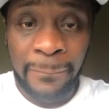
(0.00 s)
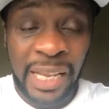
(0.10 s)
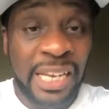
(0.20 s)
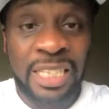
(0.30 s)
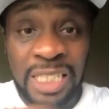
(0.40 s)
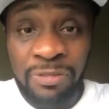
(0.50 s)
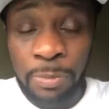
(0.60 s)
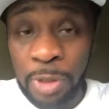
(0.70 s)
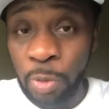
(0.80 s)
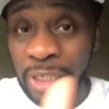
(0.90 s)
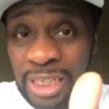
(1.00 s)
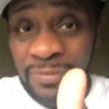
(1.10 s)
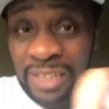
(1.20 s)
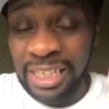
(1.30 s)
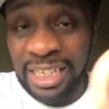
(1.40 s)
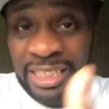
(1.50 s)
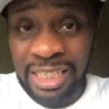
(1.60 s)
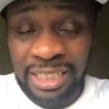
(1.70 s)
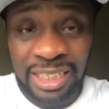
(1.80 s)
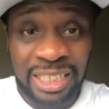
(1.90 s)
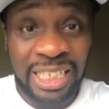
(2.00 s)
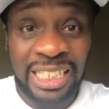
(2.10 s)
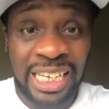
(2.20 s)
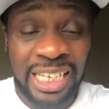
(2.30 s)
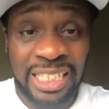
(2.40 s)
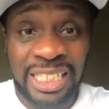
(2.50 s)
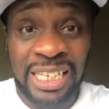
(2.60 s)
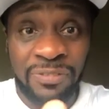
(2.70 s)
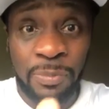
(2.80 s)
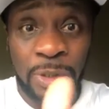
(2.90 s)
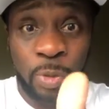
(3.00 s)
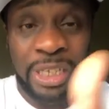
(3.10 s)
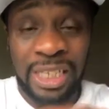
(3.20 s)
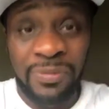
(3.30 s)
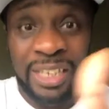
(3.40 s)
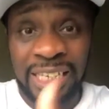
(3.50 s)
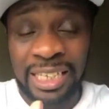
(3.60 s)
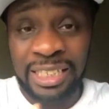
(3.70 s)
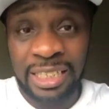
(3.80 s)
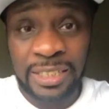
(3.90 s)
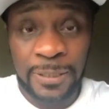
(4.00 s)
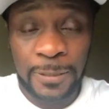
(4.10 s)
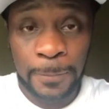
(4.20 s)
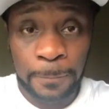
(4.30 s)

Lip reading: And there's a difference between living and existence. It is a difference between living and existence.